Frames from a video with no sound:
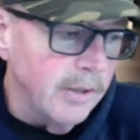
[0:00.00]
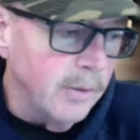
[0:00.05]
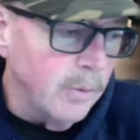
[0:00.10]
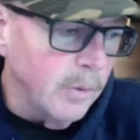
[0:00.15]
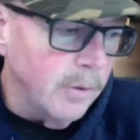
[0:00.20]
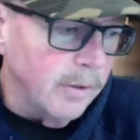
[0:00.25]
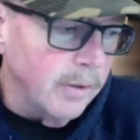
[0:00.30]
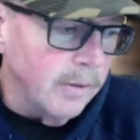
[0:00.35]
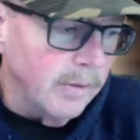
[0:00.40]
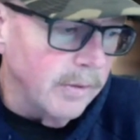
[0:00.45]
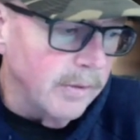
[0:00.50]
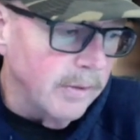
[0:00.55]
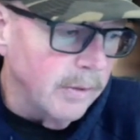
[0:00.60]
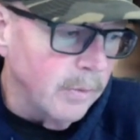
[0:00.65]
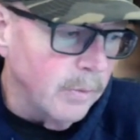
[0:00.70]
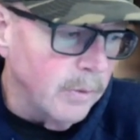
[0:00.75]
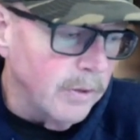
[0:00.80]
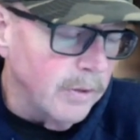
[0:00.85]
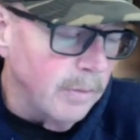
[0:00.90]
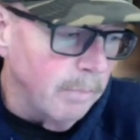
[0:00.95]
were there
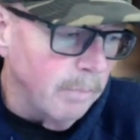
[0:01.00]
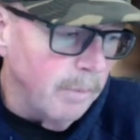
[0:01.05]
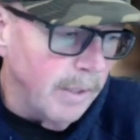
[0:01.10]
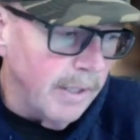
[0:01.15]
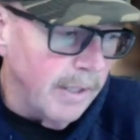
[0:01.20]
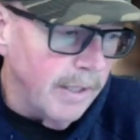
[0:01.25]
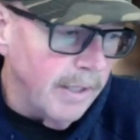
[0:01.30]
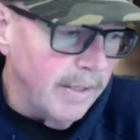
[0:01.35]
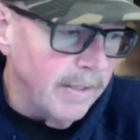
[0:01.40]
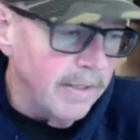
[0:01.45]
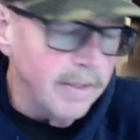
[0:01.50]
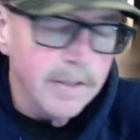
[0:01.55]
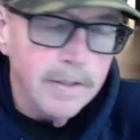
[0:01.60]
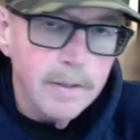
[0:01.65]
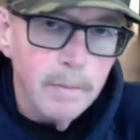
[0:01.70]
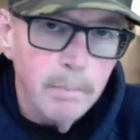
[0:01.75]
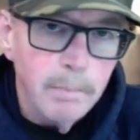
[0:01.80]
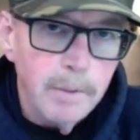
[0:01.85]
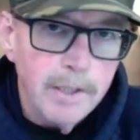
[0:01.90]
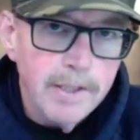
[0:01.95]
were some big hits and
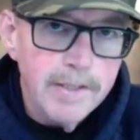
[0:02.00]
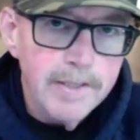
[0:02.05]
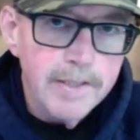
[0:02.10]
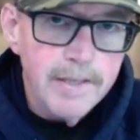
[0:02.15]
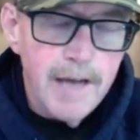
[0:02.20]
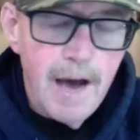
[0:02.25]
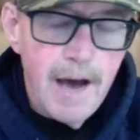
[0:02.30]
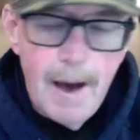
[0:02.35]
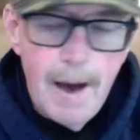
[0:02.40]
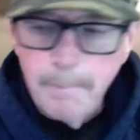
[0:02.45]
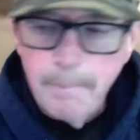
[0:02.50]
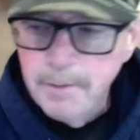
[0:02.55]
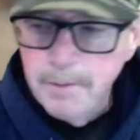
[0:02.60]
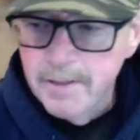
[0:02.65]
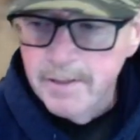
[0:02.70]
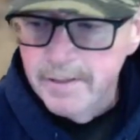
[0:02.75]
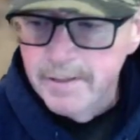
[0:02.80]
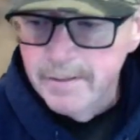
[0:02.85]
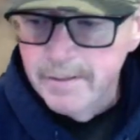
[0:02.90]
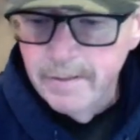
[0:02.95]
some big
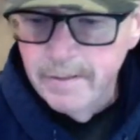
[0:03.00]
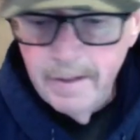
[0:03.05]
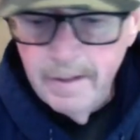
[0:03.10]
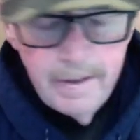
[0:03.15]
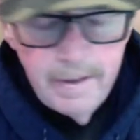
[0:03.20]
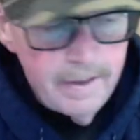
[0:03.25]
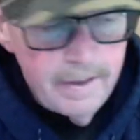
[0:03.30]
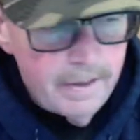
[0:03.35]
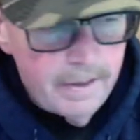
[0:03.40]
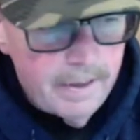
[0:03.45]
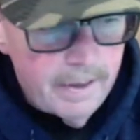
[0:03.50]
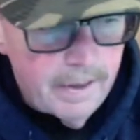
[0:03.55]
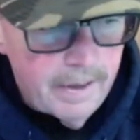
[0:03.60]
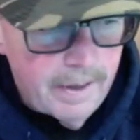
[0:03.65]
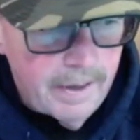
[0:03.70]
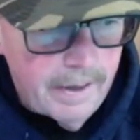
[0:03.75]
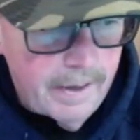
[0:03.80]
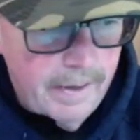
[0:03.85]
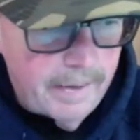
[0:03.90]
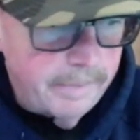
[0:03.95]
stops, and
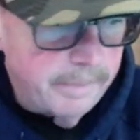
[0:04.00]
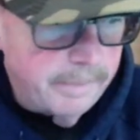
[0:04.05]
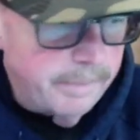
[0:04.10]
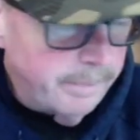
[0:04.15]
um,